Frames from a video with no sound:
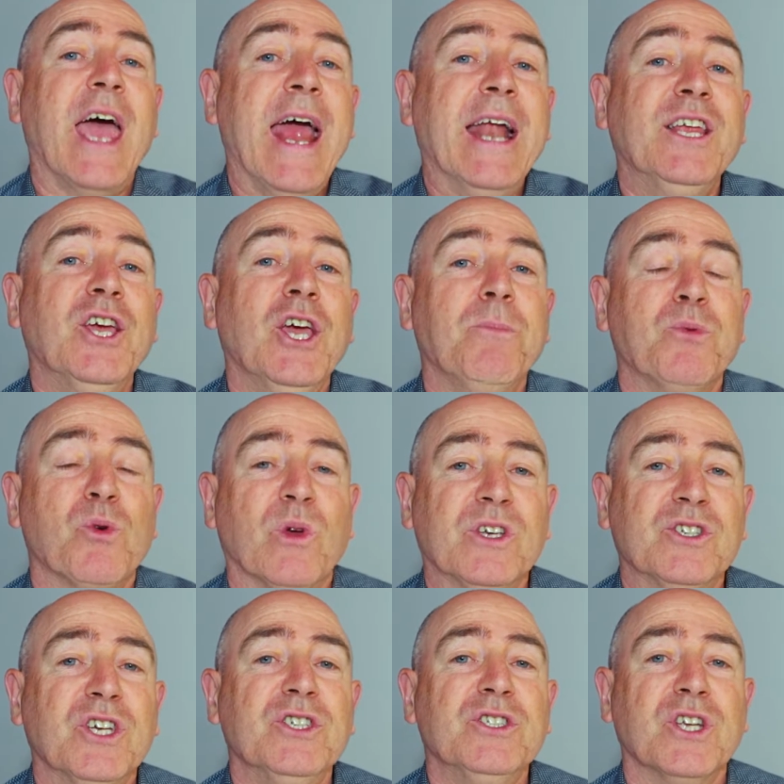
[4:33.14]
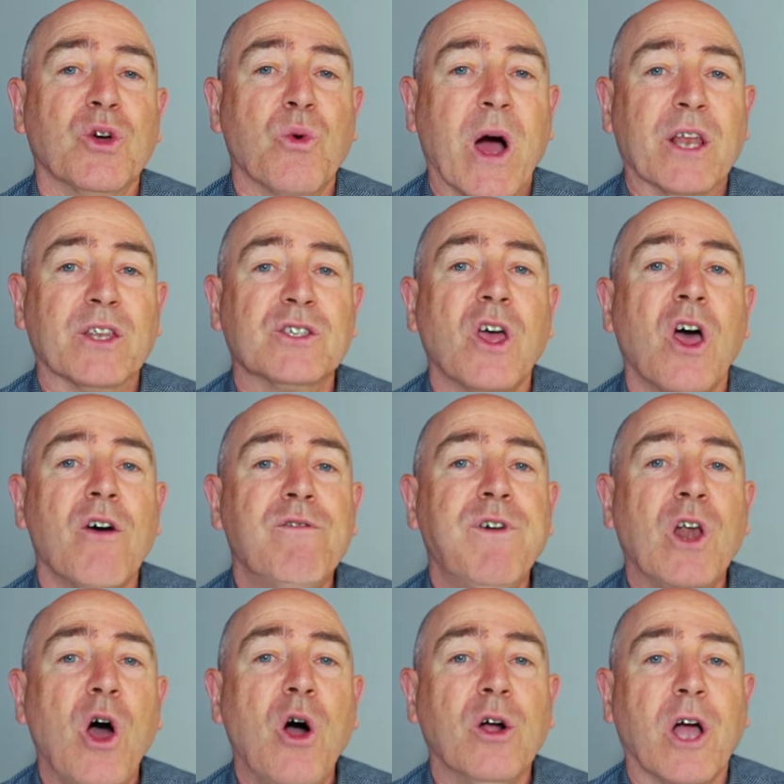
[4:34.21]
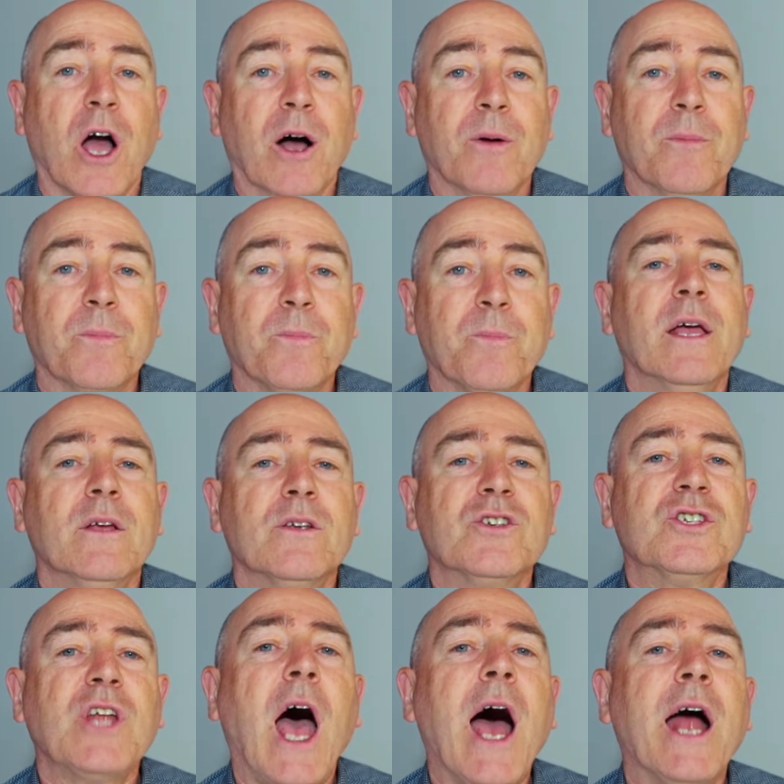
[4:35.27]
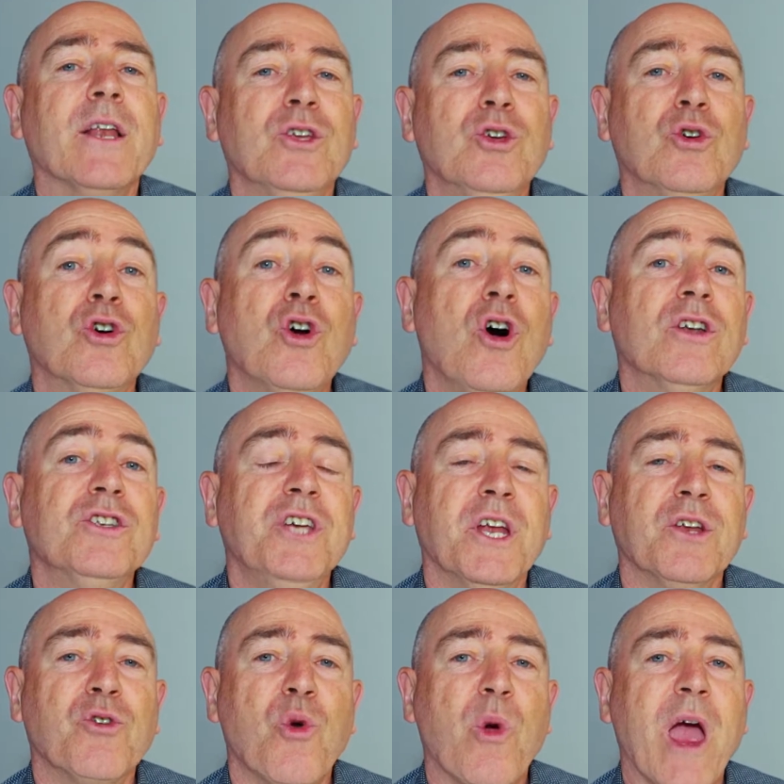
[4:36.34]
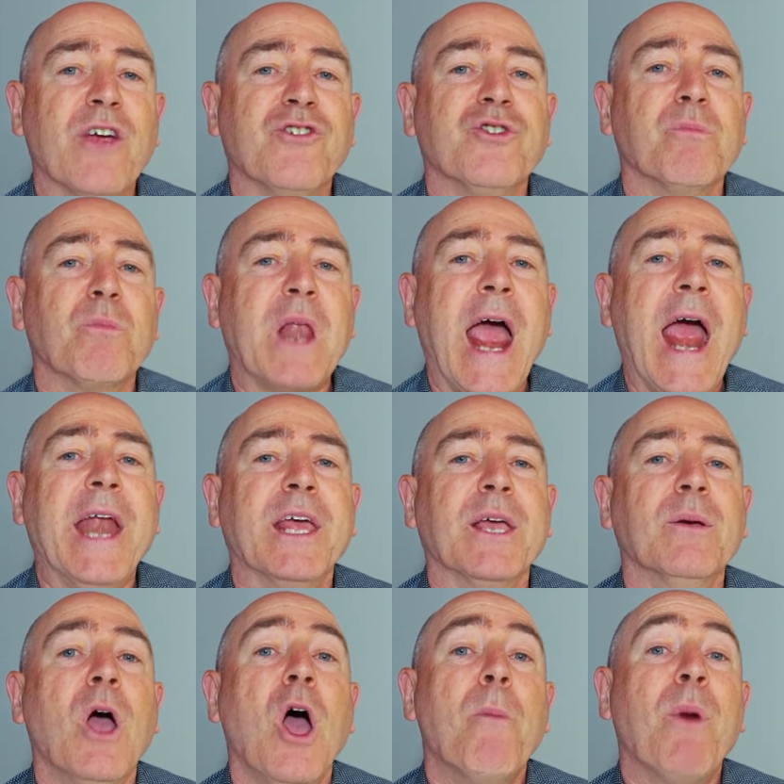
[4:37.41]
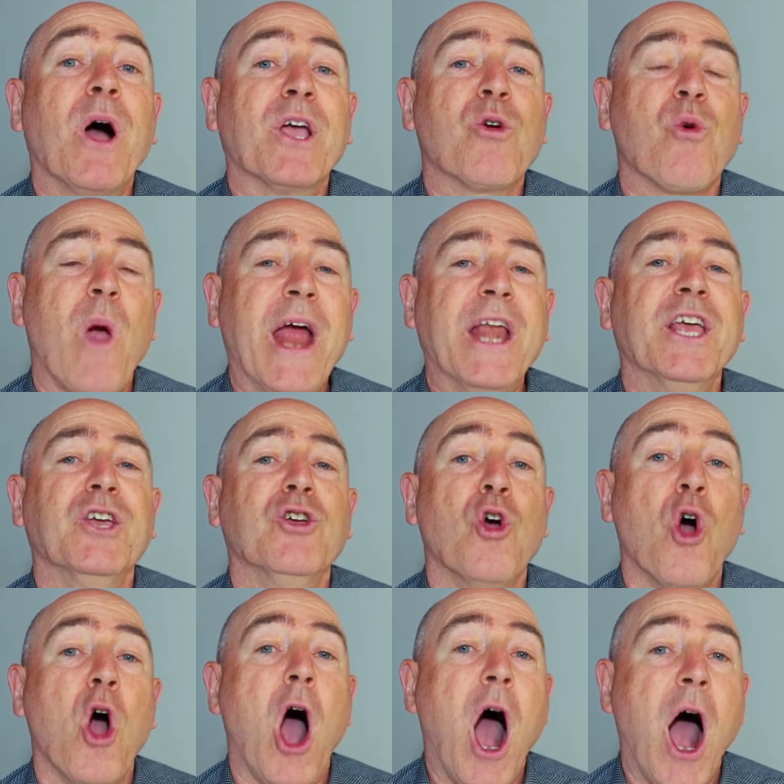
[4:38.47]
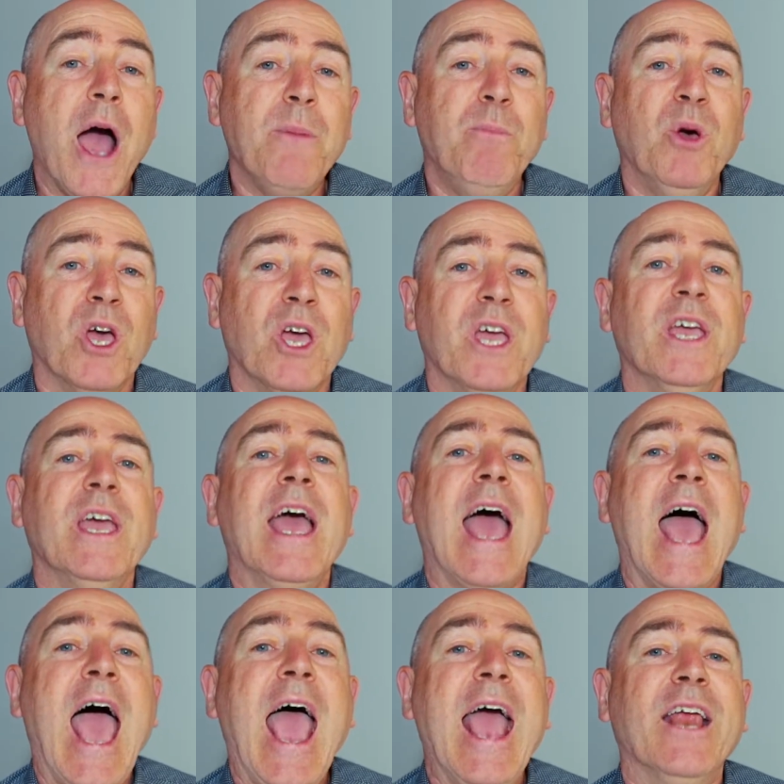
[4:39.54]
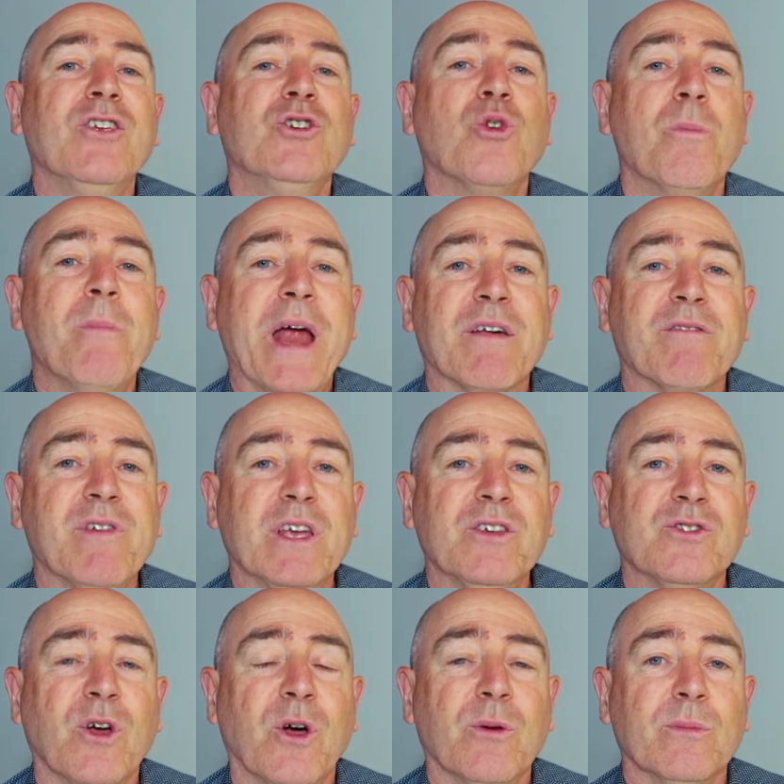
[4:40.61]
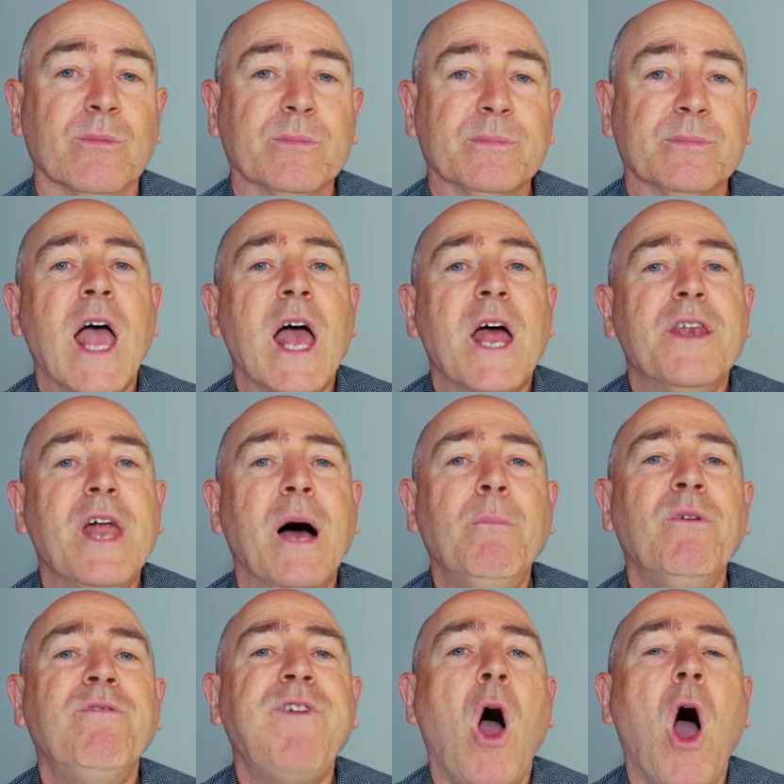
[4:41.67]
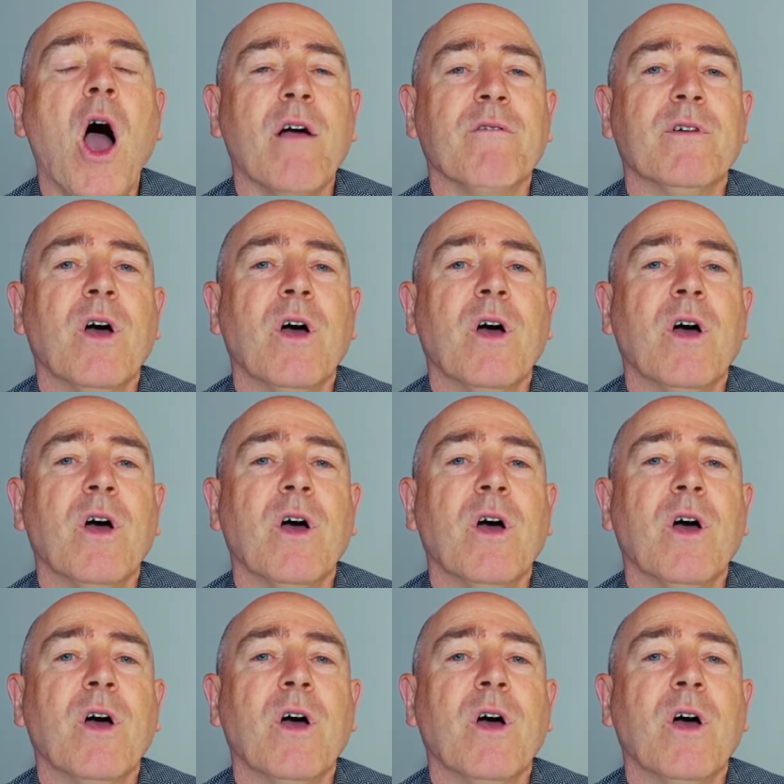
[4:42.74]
and keep your existing ones for longer. Start your content creation planning by creating your IP and your manifesto. Number 5,